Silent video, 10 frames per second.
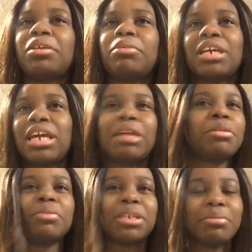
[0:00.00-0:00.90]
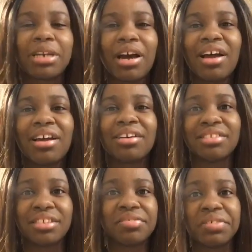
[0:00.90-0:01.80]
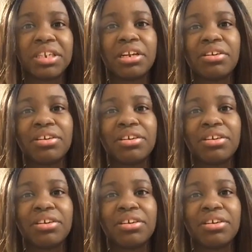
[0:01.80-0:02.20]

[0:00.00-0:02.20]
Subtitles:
what I am and what I'm not on this video,